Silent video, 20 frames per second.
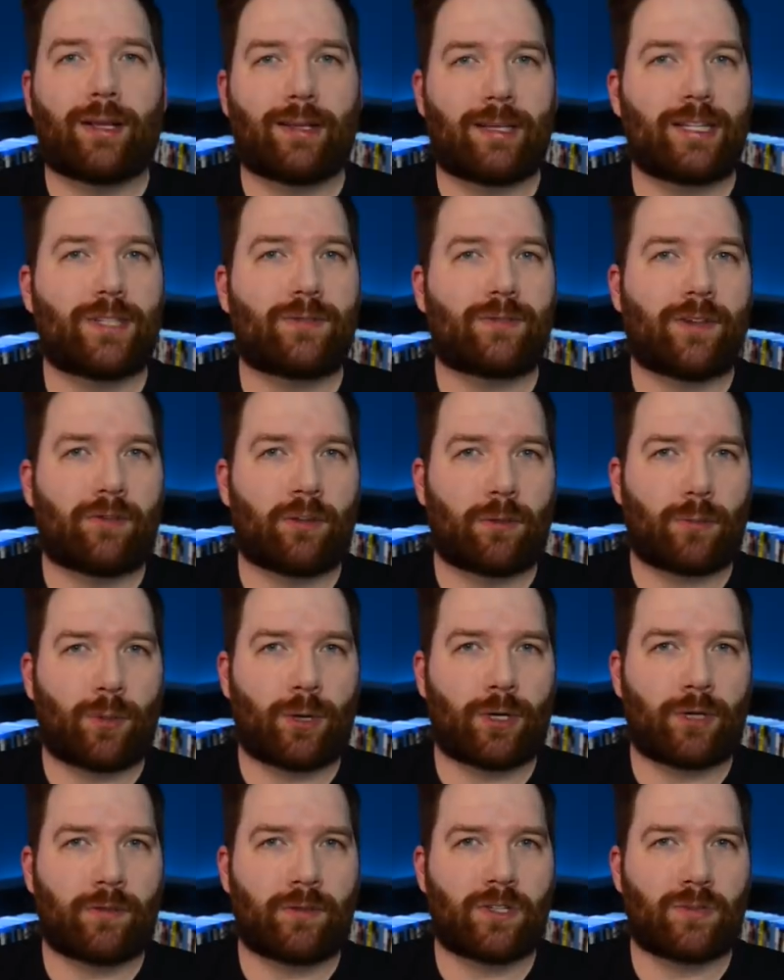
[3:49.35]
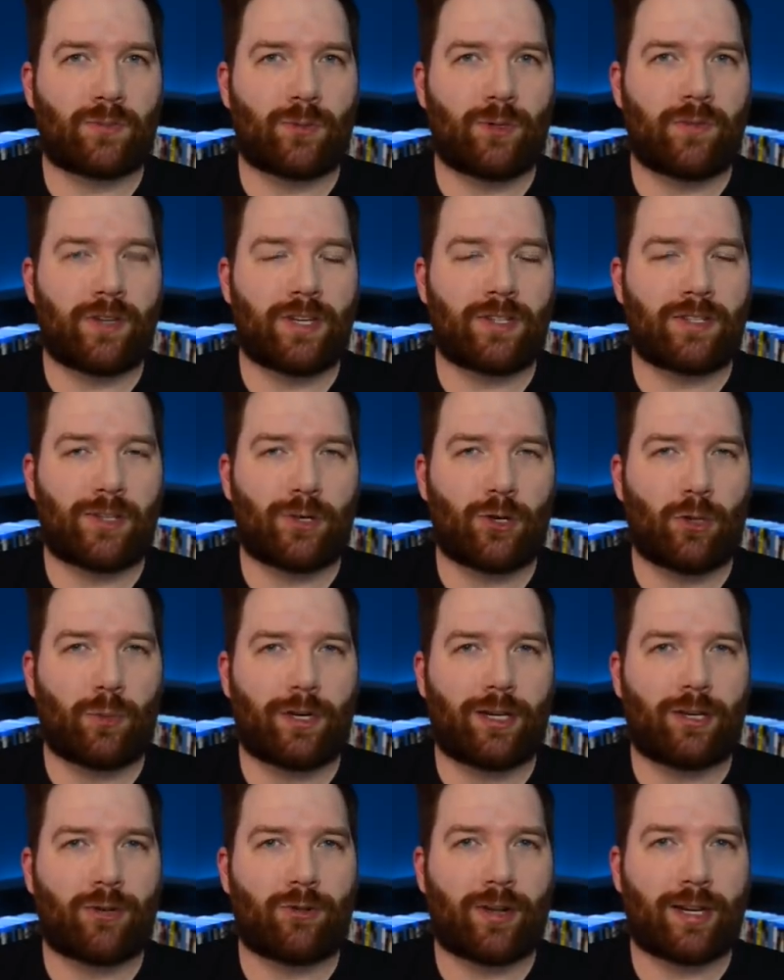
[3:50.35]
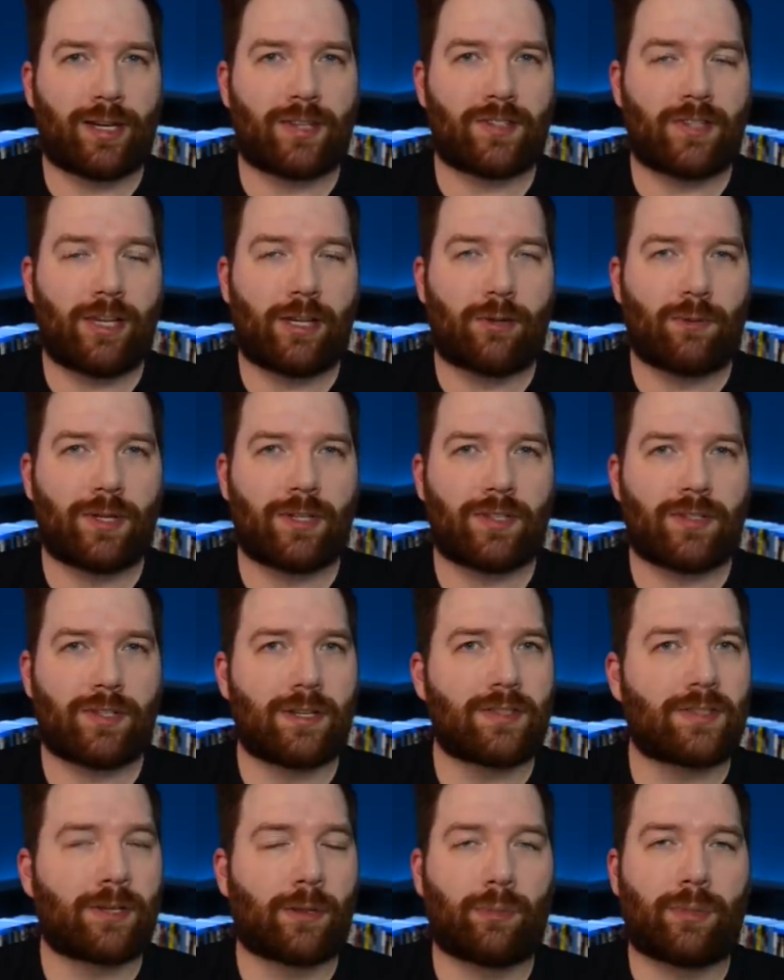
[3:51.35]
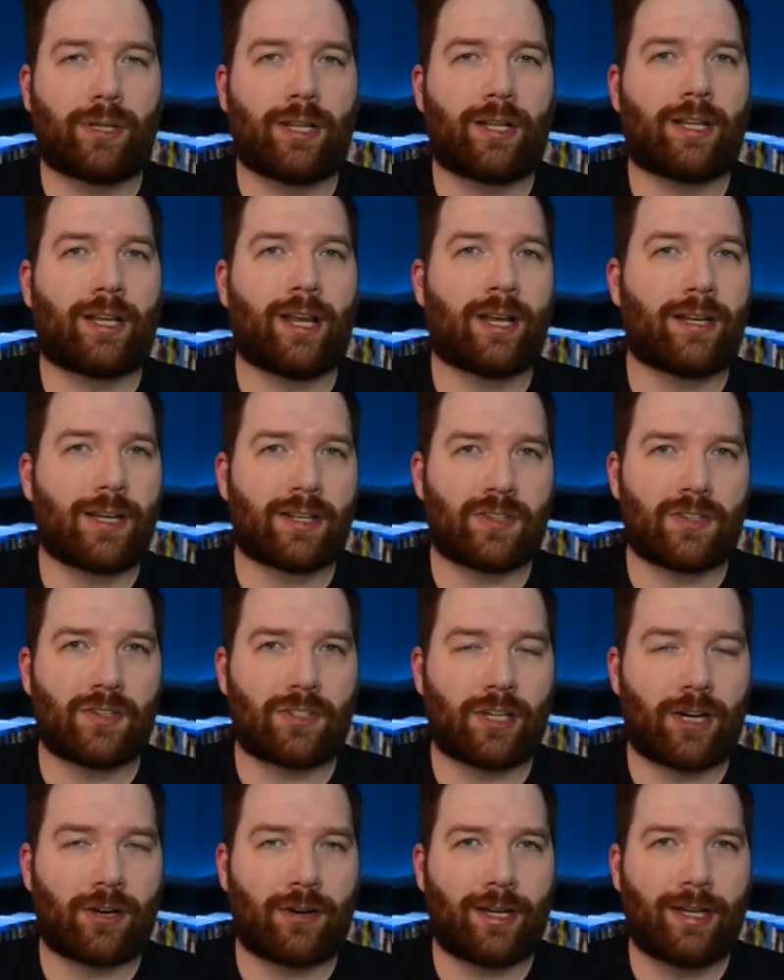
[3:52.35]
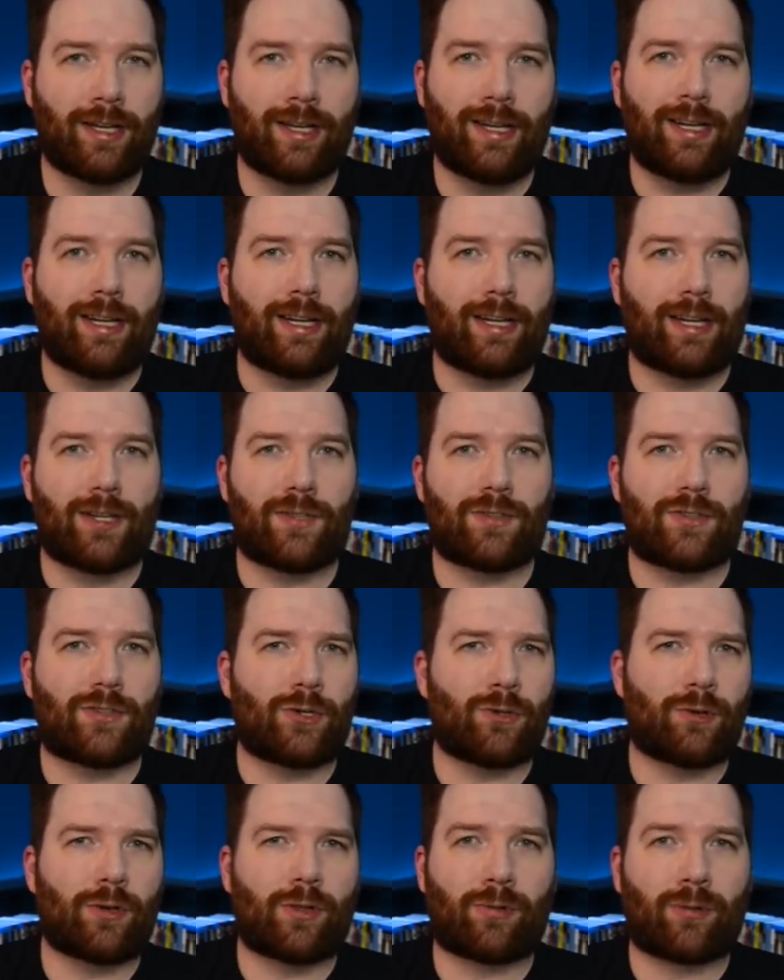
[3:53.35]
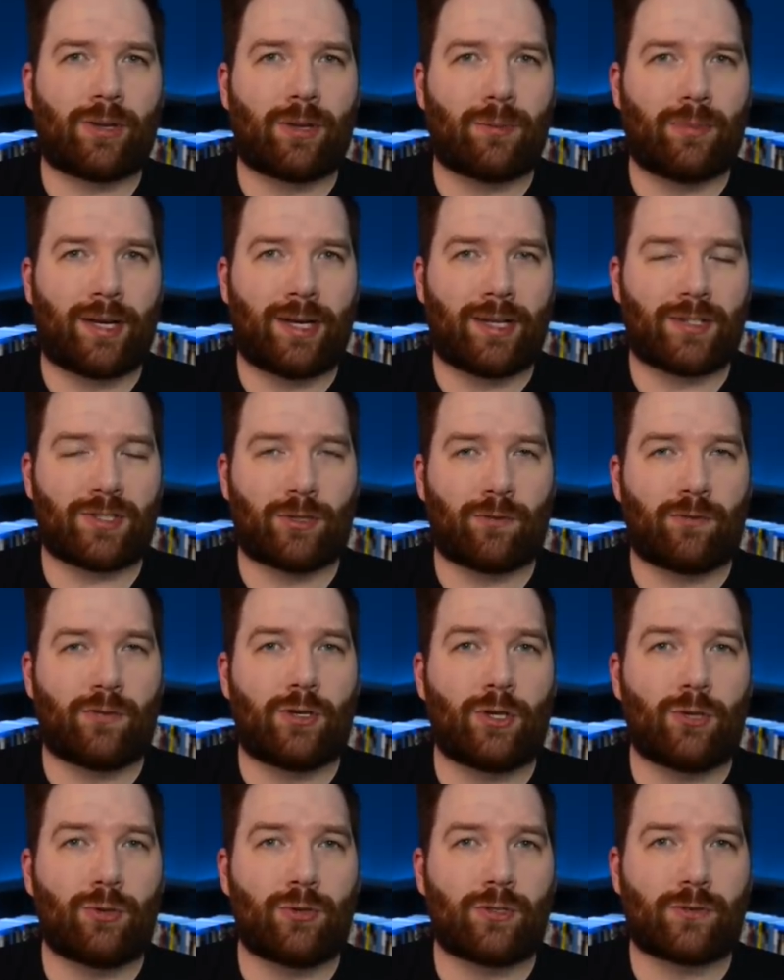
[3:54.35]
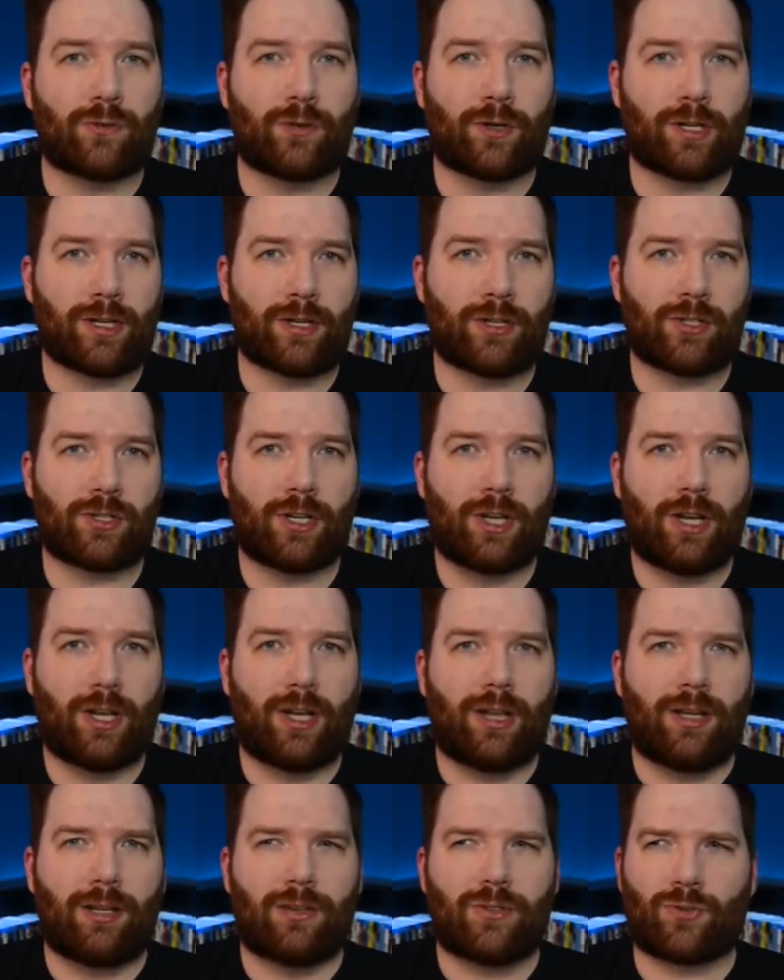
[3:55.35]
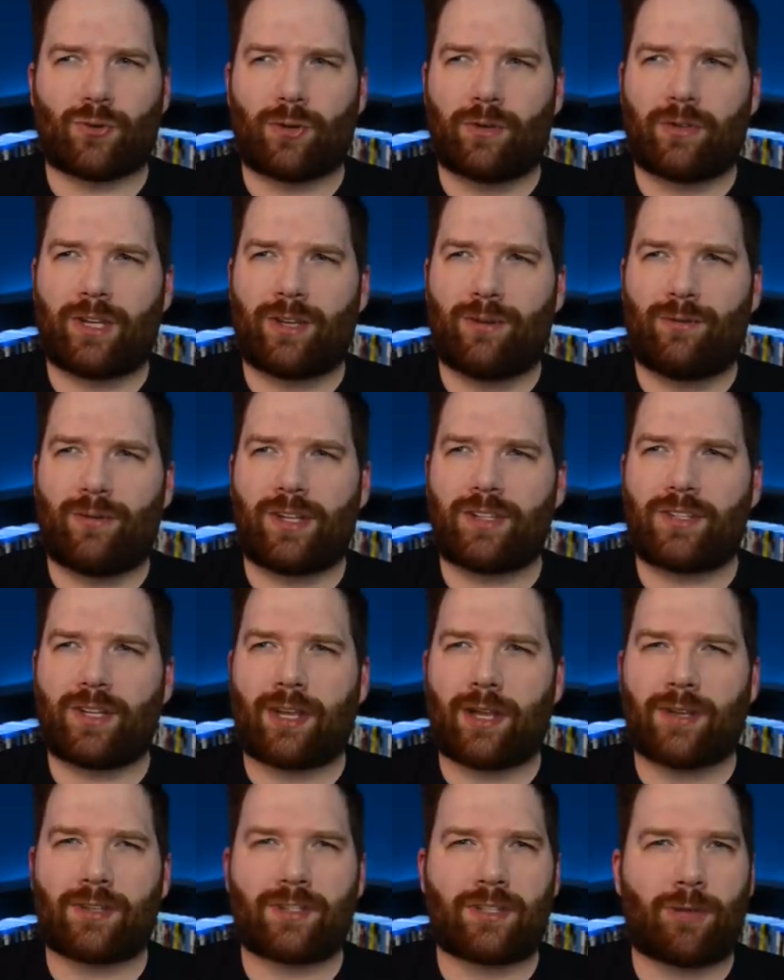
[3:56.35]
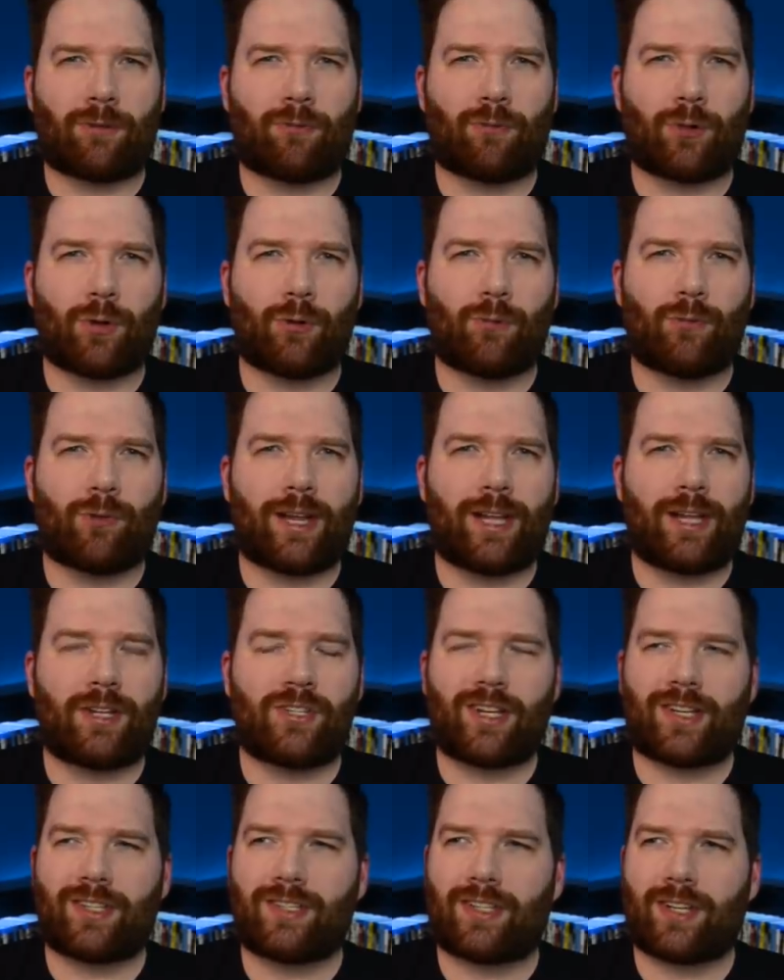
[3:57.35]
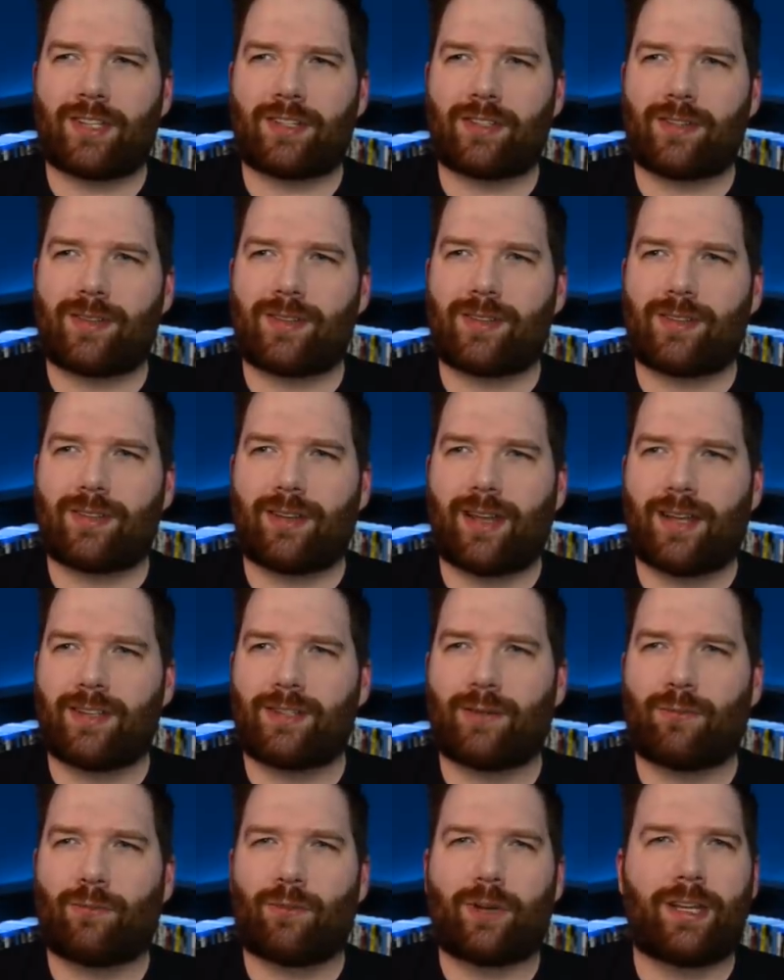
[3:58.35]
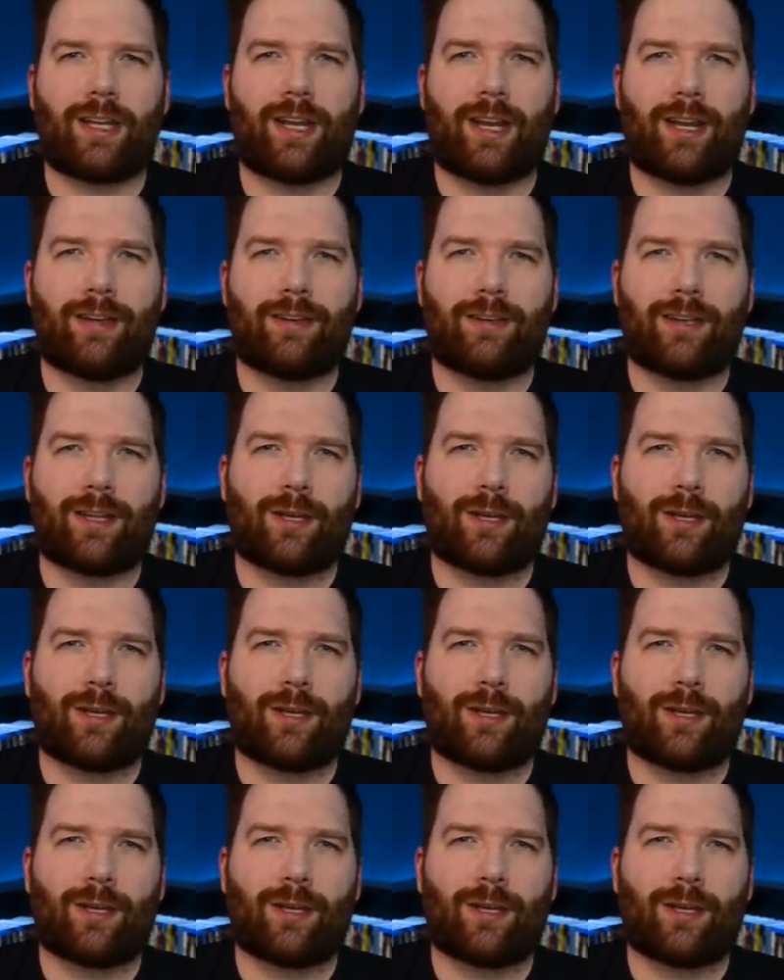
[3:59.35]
least favorite part of this movie is the opening credit sequence. It's completely unnecessary. It's 2 to 3 minutes of news footage, sort of convincing us that road rage exists, as if we needed